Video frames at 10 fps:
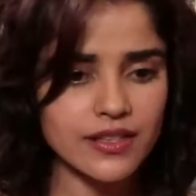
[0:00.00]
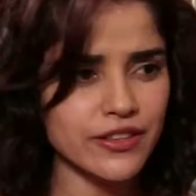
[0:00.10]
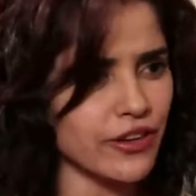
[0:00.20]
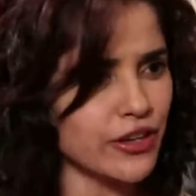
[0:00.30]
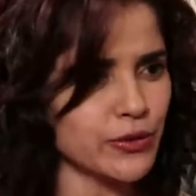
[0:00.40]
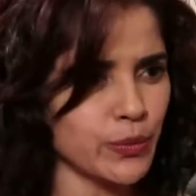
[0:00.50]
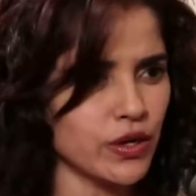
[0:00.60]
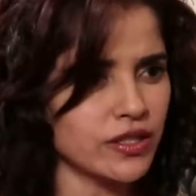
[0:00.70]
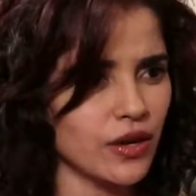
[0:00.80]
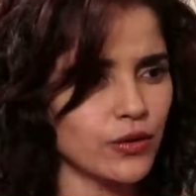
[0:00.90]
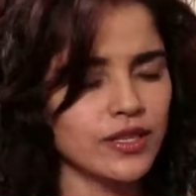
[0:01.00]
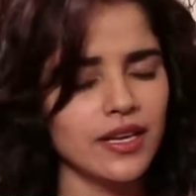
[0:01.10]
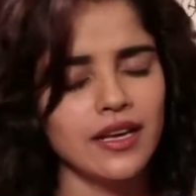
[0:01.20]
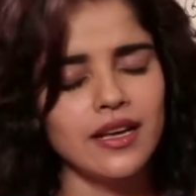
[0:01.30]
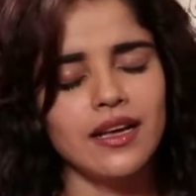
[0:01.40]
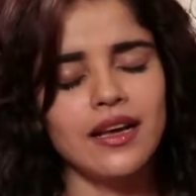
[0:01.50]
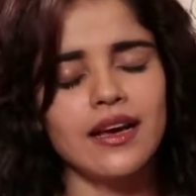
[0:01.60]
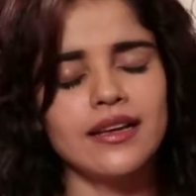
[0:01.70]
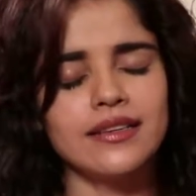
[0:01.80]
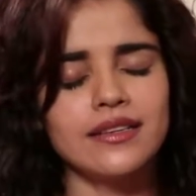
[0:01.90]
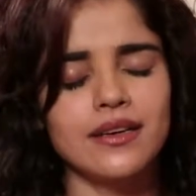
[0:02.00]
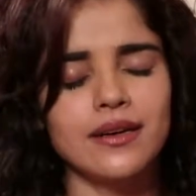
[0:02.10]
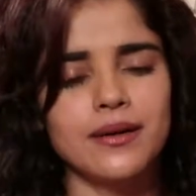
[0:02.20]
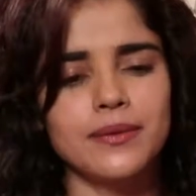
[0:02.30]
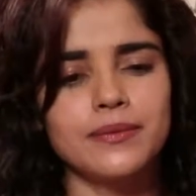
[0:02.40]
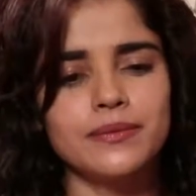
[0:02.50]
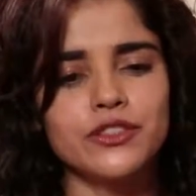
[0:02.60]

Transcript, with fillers: It's a very small town and uh,